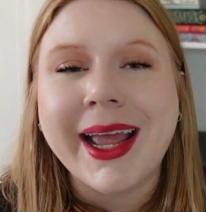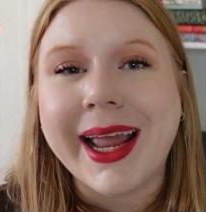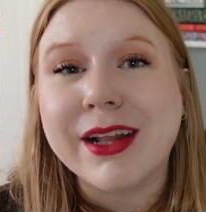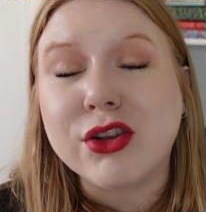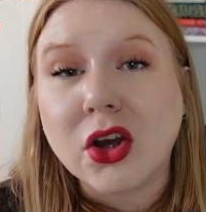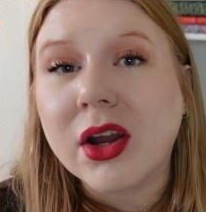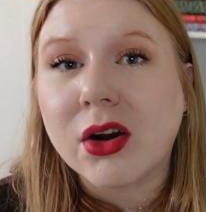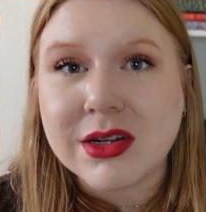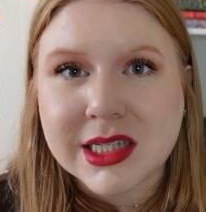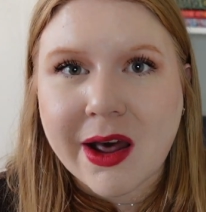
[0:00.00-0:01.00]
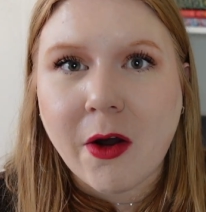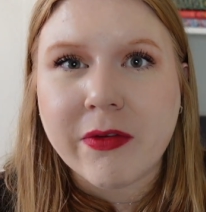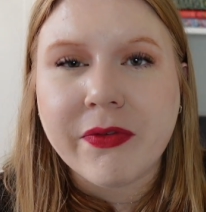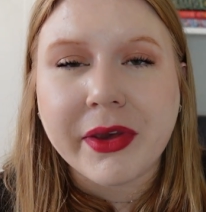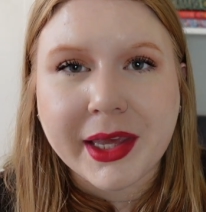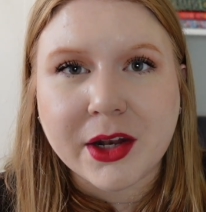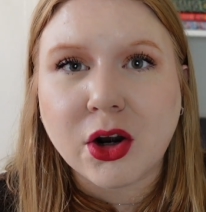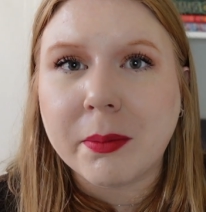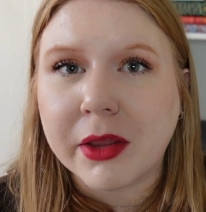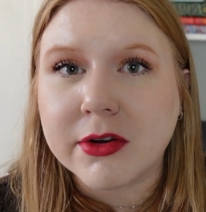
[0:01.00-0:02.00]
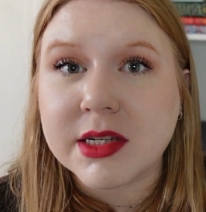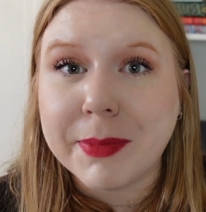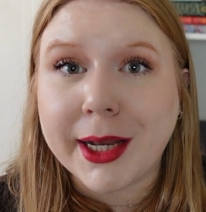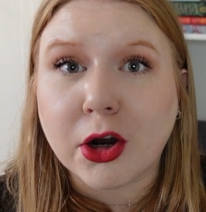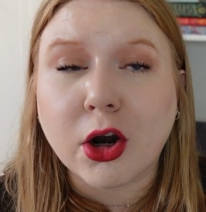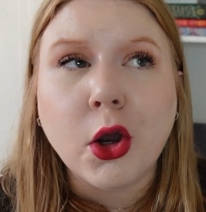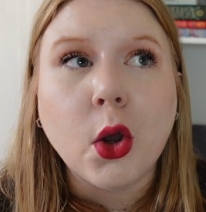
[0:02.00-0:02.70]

and look at herself in her mother's mirror,